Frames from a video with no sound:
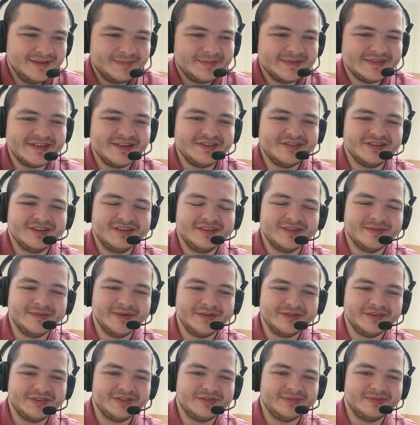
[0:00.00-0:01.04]
potentially the
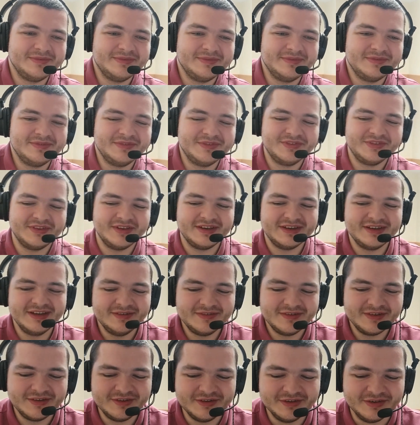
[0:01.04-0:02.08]
most
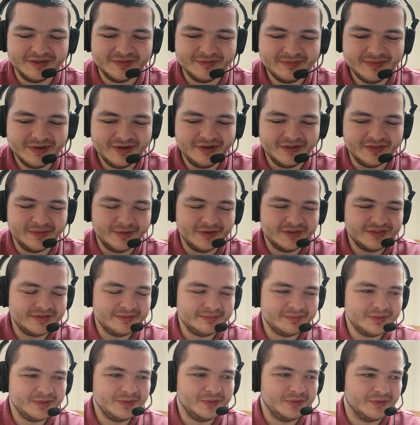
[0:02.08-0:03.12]
significant part, the most
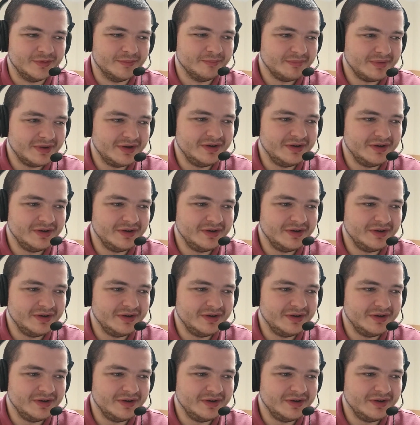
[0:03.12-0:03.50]
important